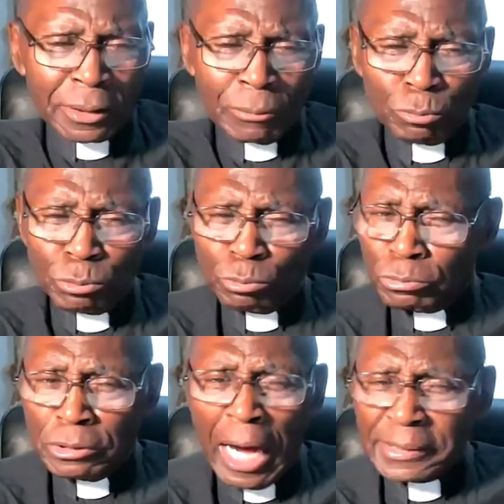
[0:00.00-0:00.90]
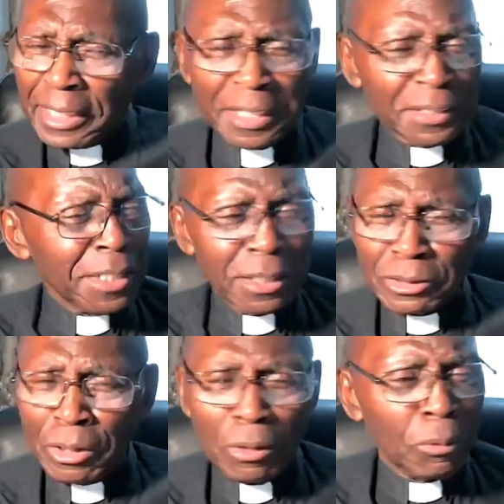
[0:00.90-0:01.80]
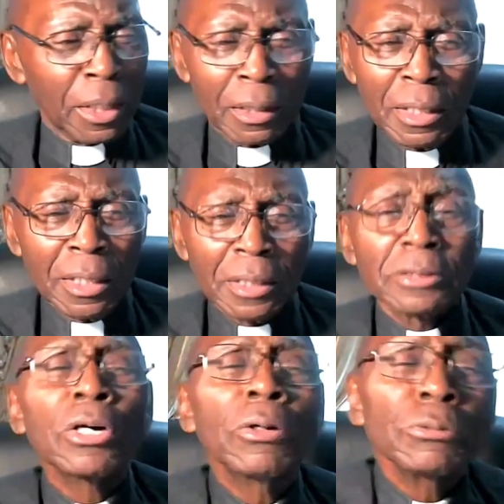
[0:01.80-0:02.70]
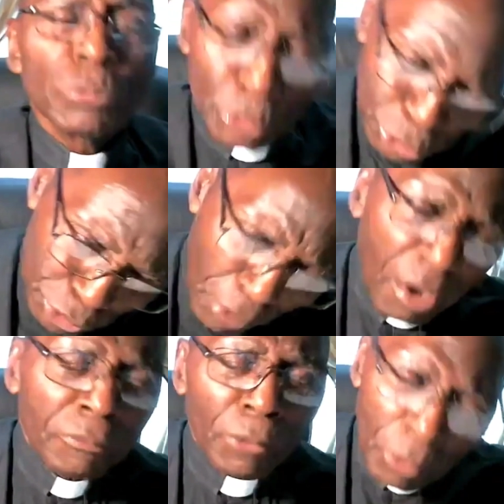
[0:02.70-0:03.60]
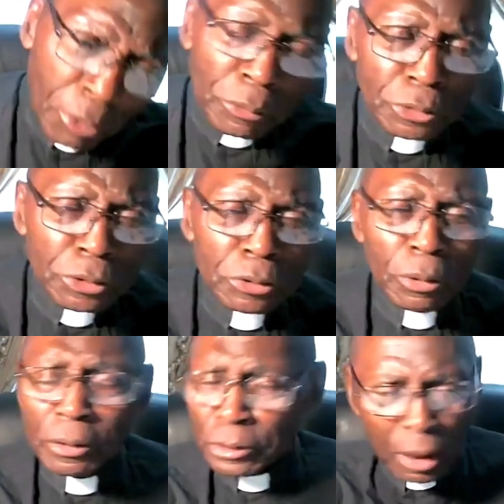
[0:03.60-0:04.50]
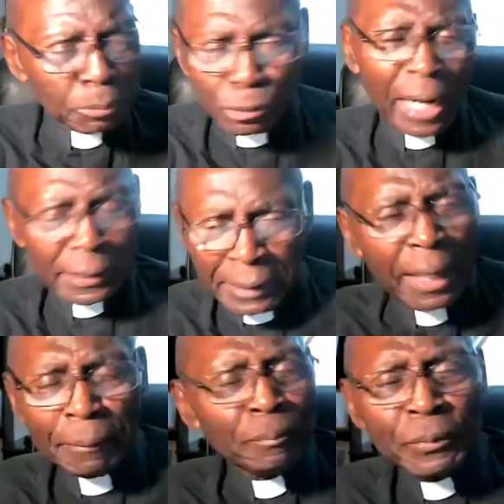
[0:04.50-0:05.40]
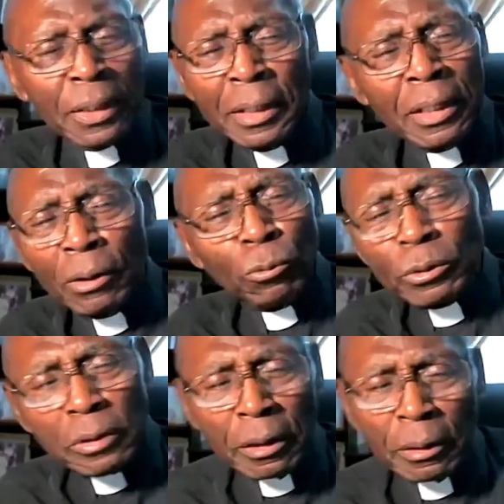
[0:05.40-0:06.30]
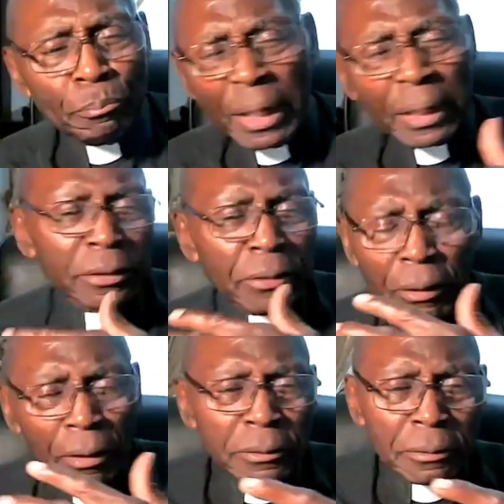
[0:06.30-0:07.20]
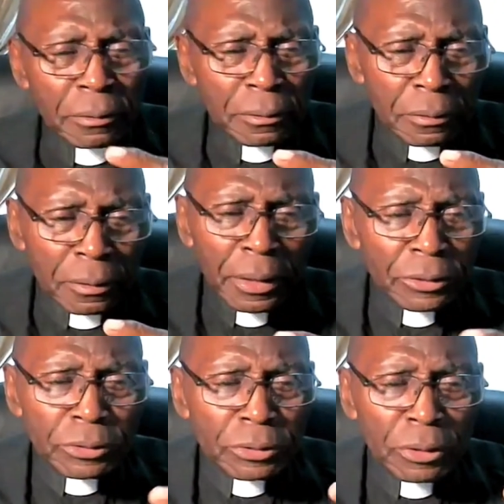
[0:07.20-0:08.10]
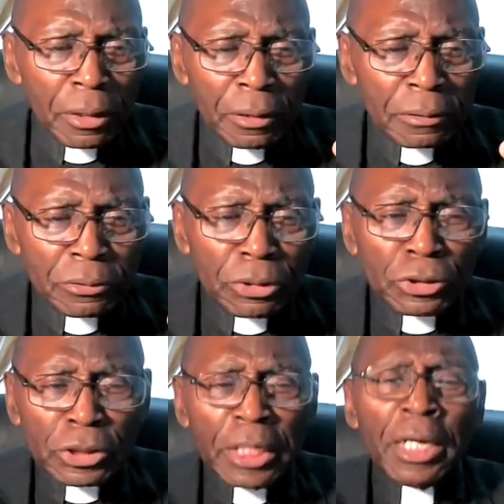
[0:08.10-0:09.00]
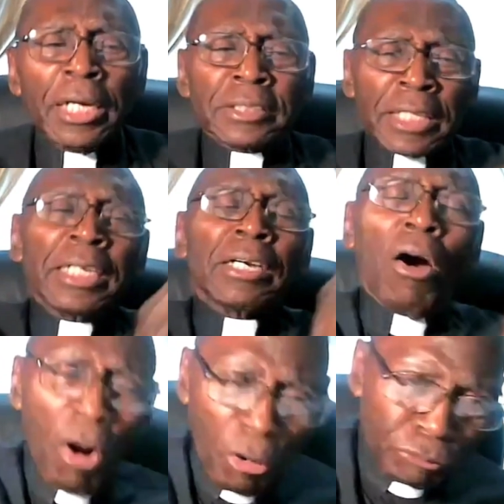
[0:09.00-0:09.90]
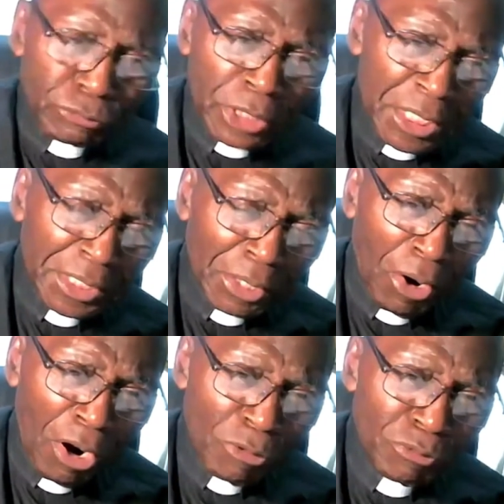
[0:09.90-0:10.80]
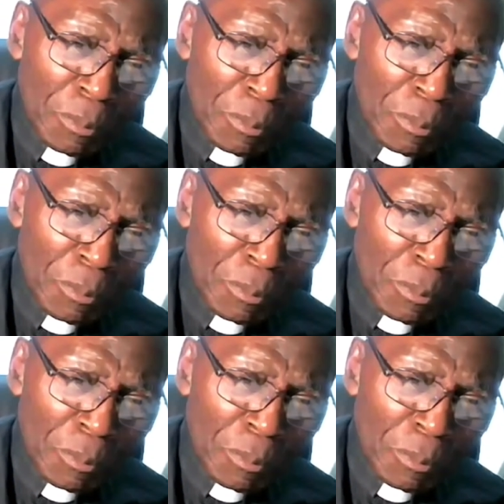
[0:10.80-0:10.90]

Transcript: that not going to get us nowhere. So sure, of course, you're going to subtract that. Uh, better known is uh, take off, taking off,